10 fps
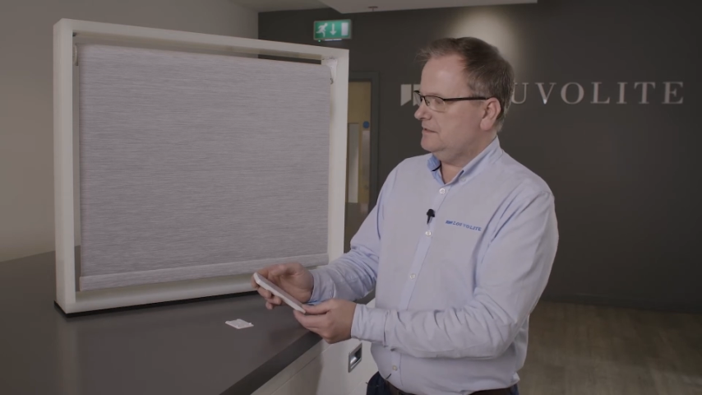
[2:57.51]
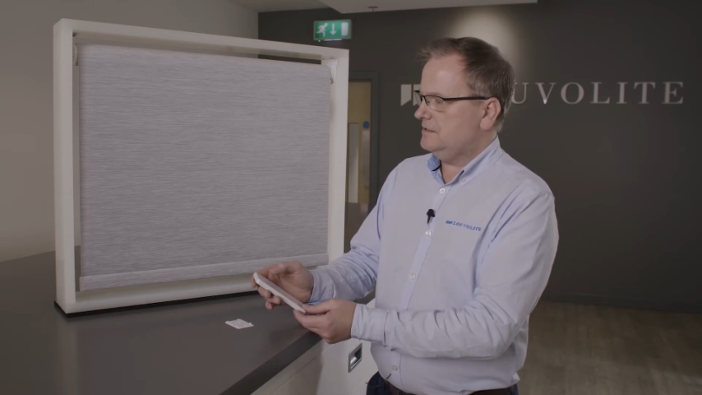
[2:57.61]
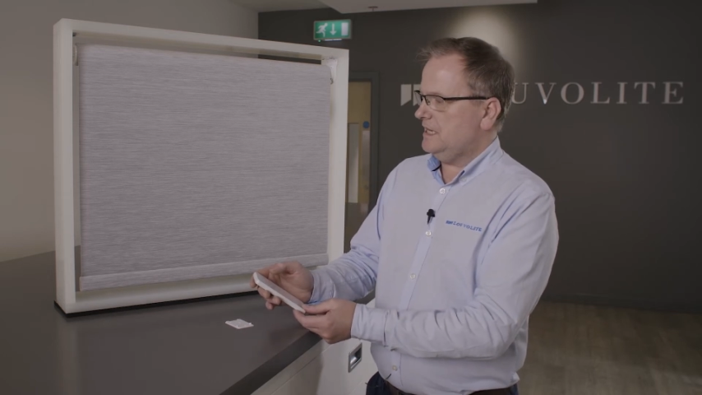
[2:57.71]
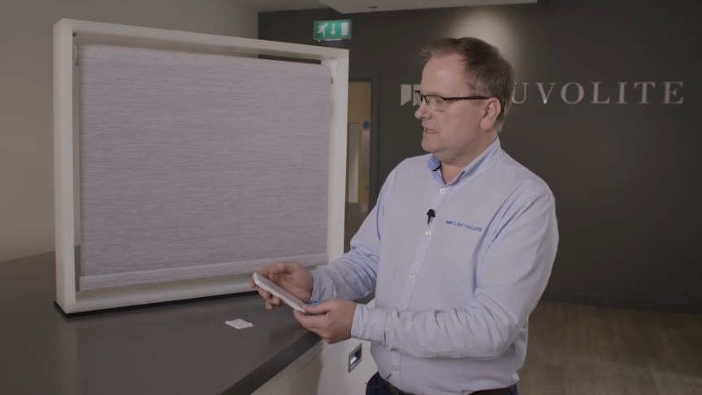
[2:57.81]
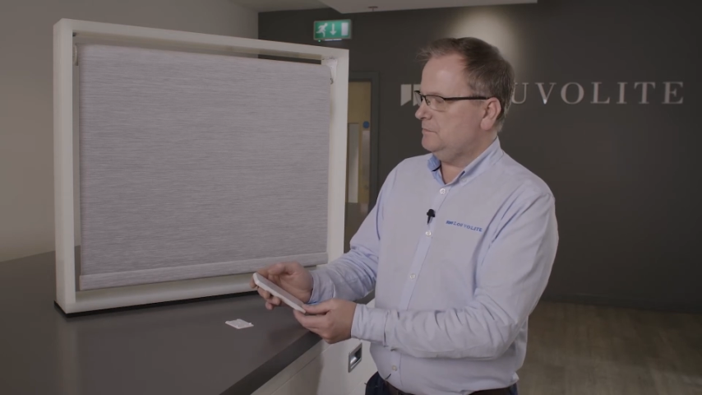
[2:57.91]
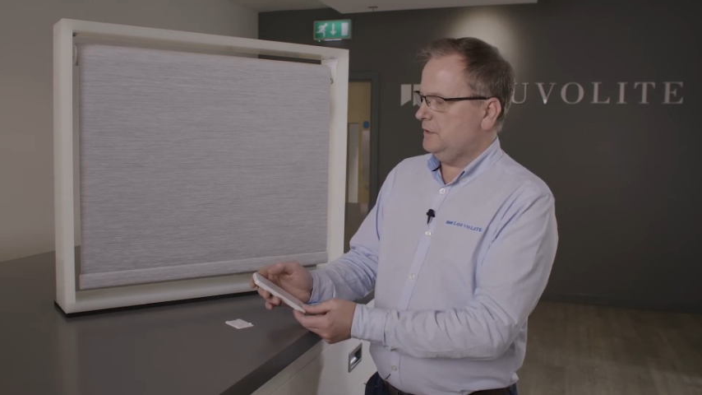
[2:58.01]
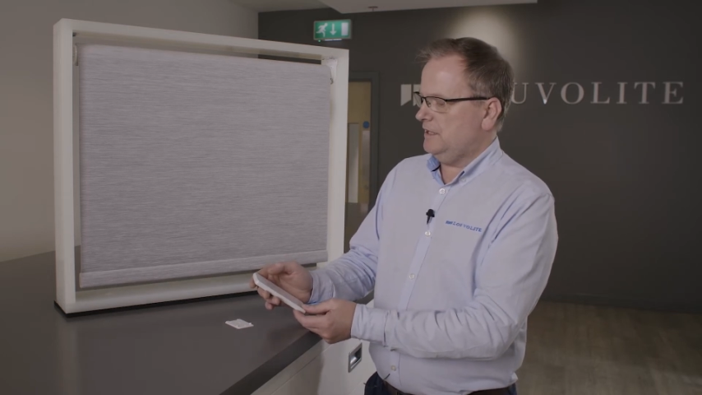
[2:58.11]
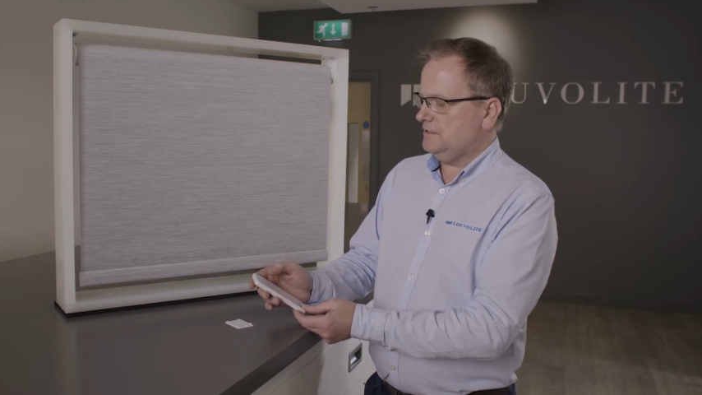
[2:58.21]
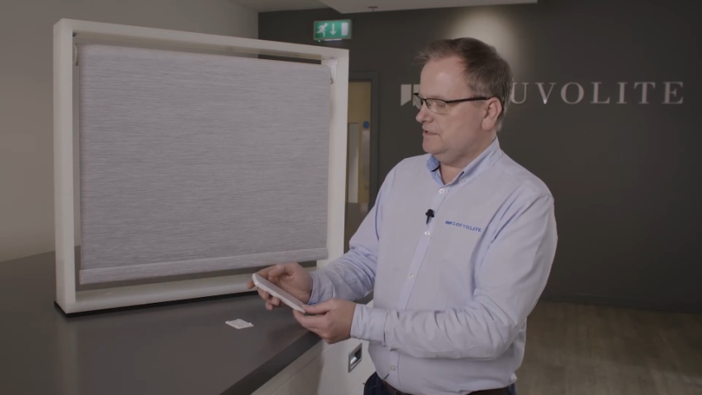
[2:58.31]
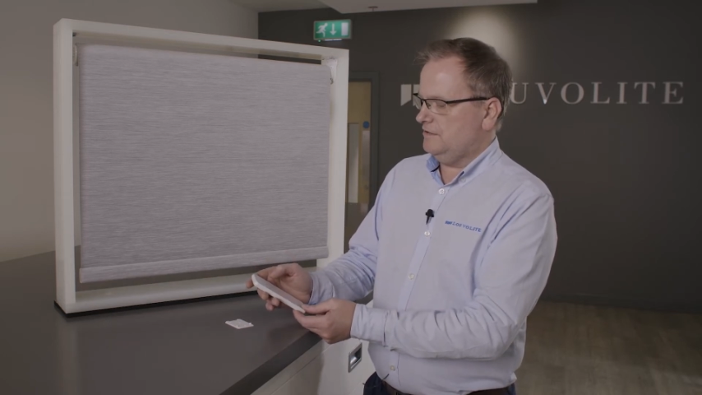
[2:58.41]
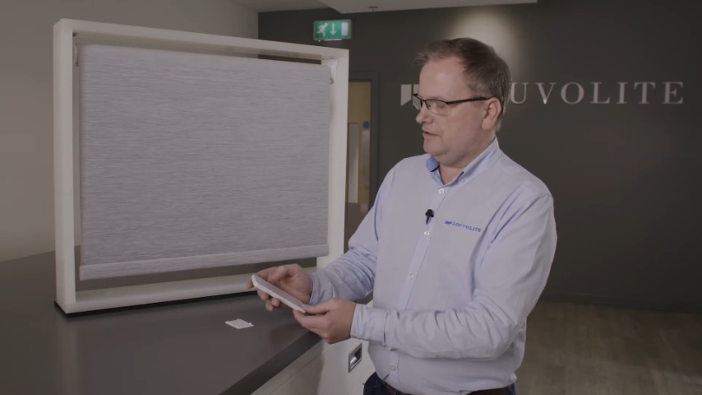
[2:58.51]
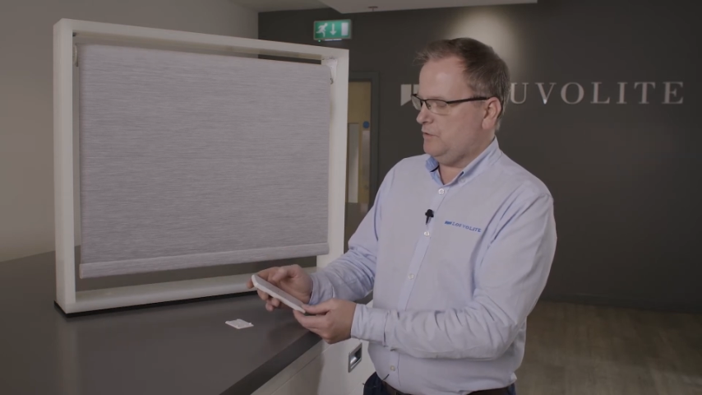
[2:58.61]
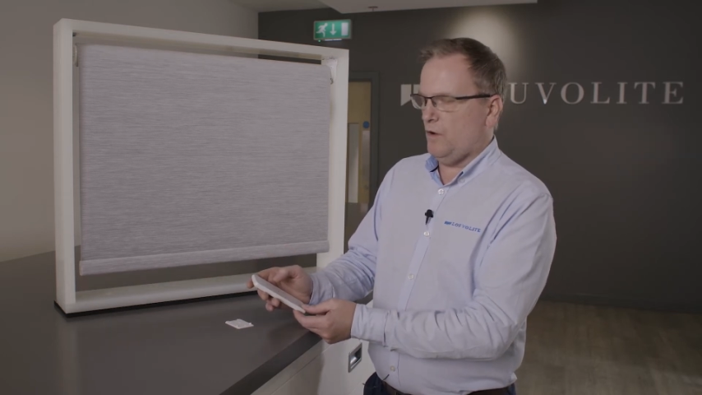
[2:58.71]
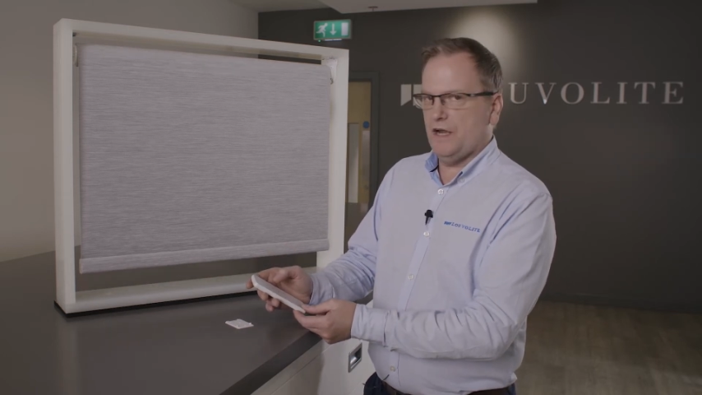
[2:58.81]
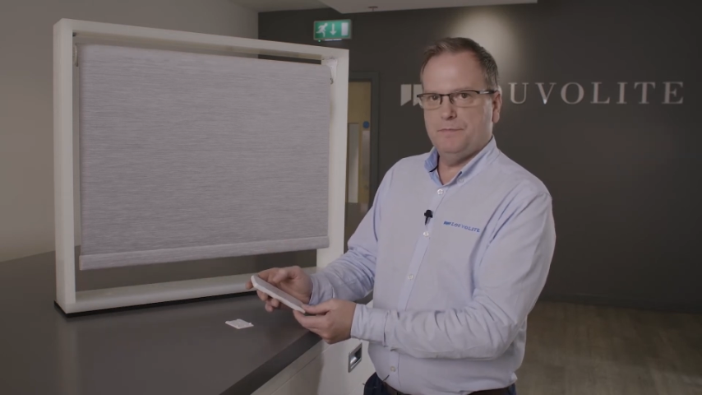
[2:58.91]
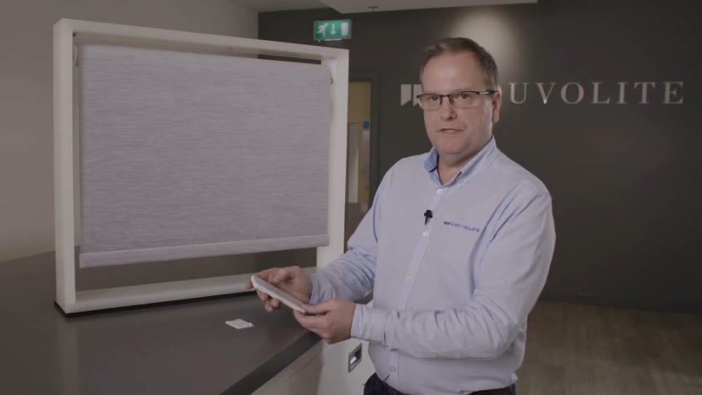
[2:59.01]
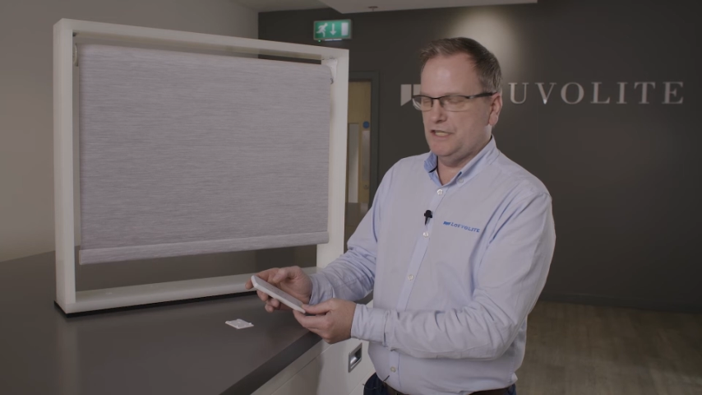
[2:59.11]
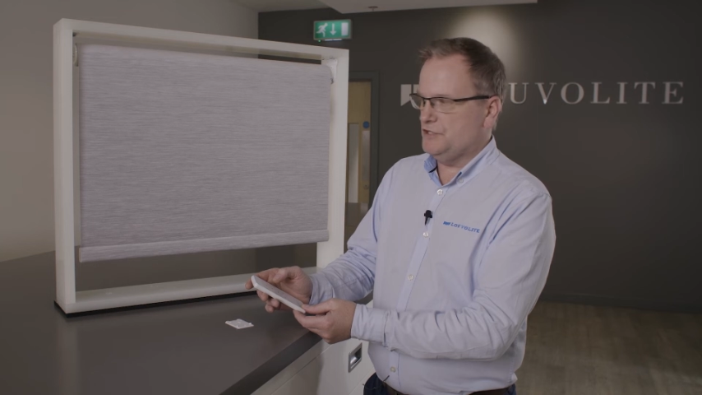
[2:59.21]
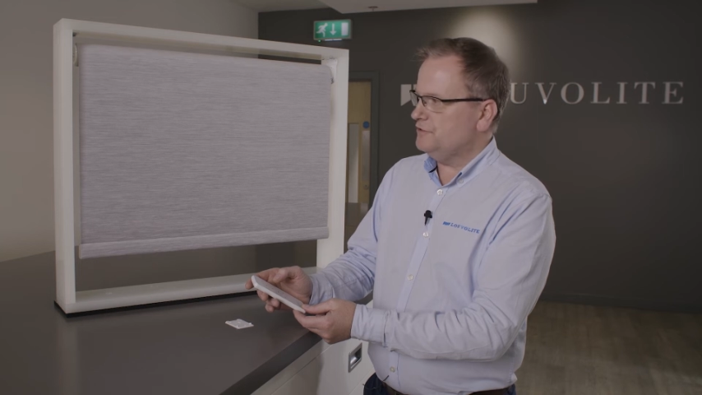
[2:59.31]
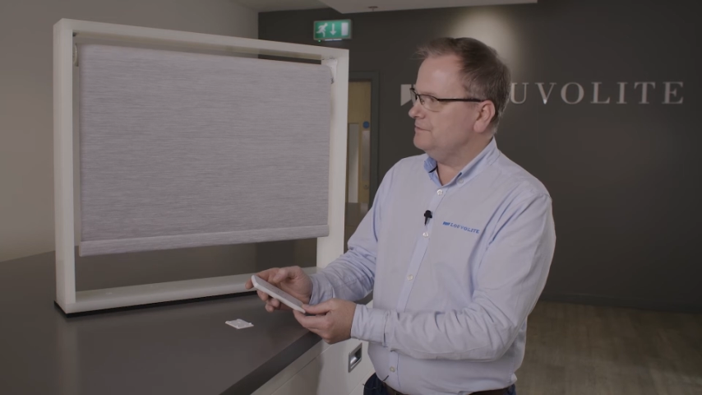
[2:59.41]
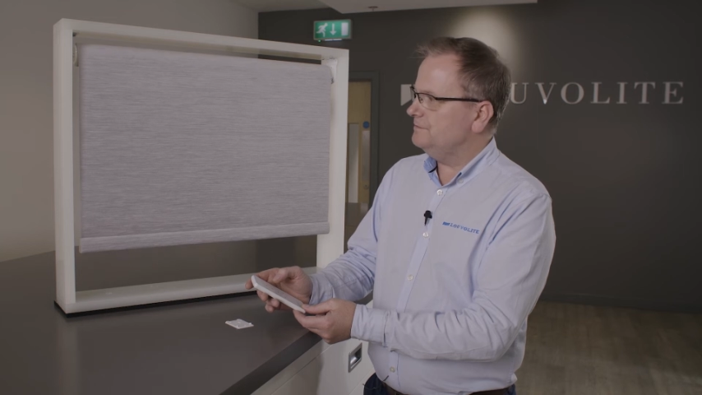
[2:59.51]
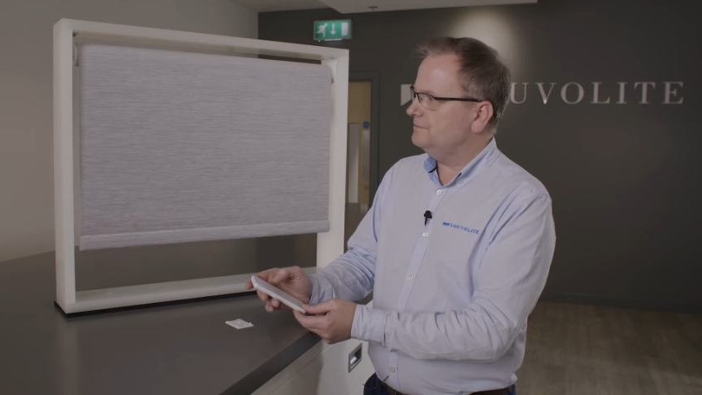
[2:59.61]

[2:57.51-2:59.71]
take the blind to the required position.